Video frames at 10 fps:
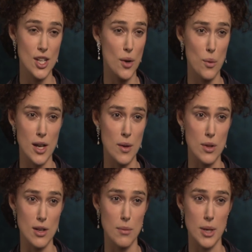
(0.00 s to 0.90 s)
Working with
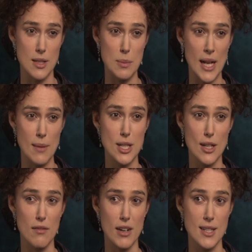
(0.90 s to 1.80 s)
Larbi has been
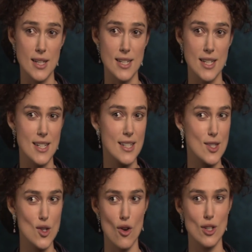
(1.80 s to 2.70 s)
absolutely fascinating, because it's
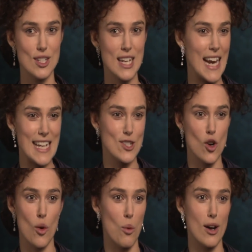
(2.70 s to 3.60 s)
not
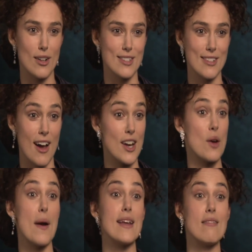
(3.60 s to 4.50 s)
a world I
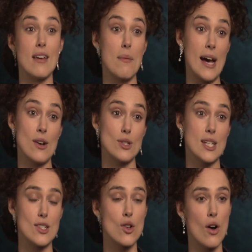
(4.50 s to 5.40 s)
know anything about.
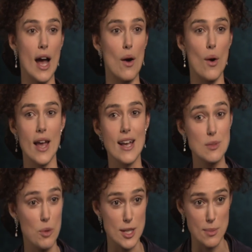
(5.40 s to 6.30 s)
It's not how I
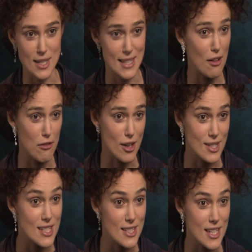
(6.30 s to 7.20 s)
express myself
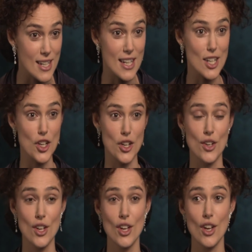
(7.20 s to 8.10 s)
artistically,
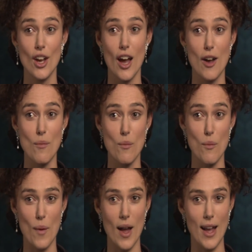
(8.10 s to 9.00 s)

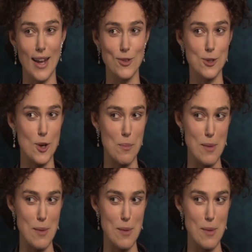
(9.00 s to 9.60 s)
and also my